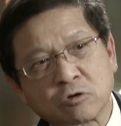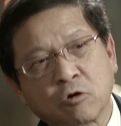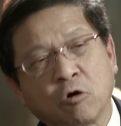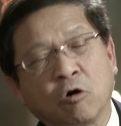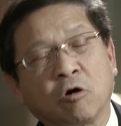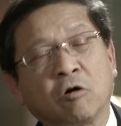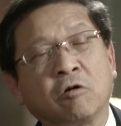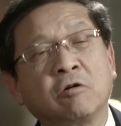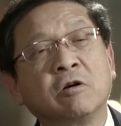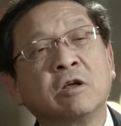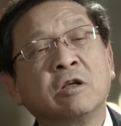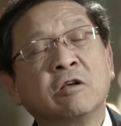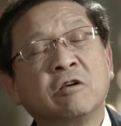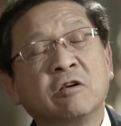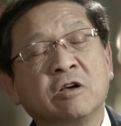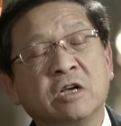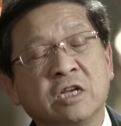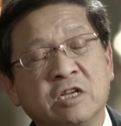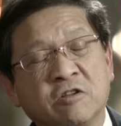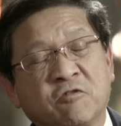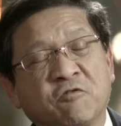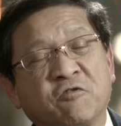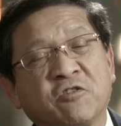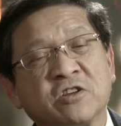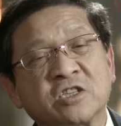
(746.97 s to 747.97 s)
or
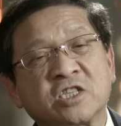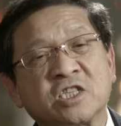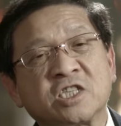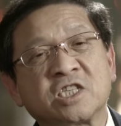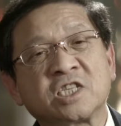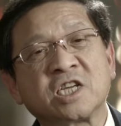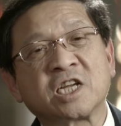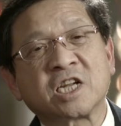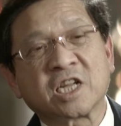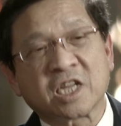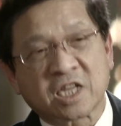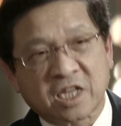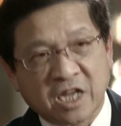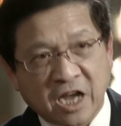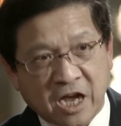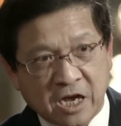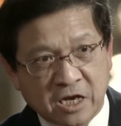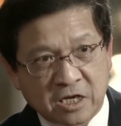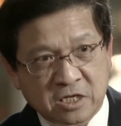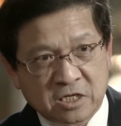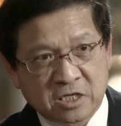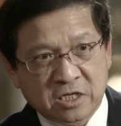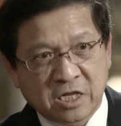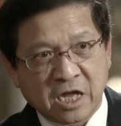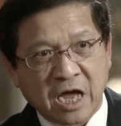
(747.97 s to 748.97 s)
it
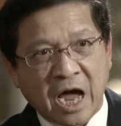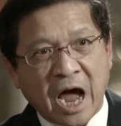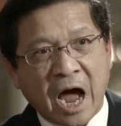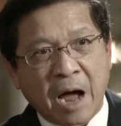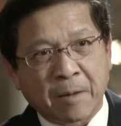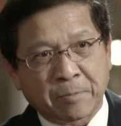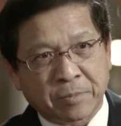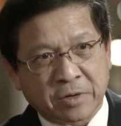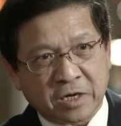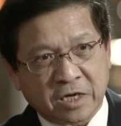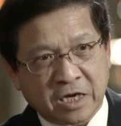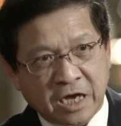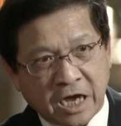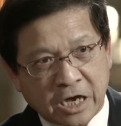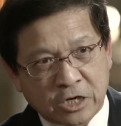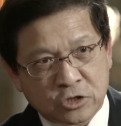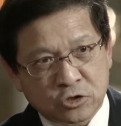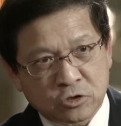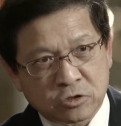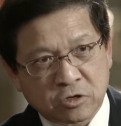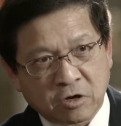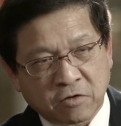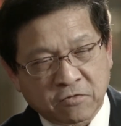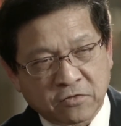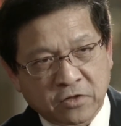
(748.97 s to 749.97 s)
facilitates the
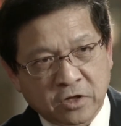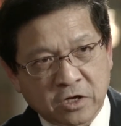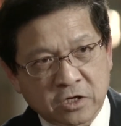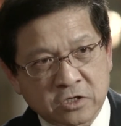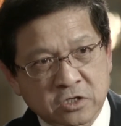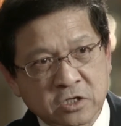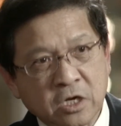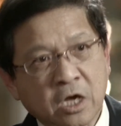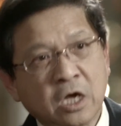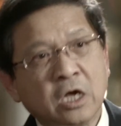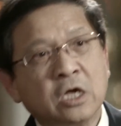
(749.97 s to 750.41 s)
application of this